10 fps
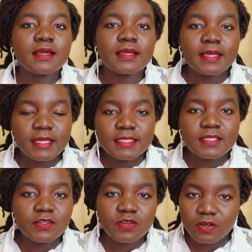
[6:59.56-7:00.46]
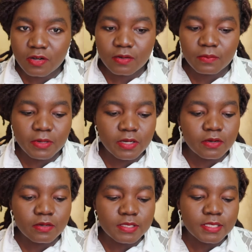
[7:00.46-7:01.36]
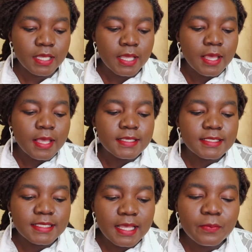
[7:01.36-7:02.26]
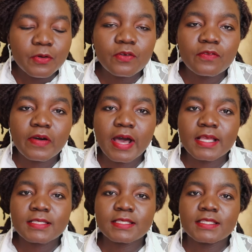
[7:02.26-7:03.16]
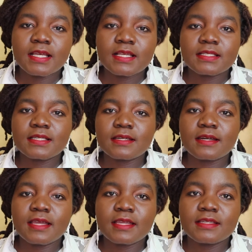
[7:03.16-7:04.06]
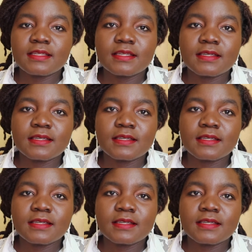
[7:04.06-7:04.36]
get it wrong, because some of us just write,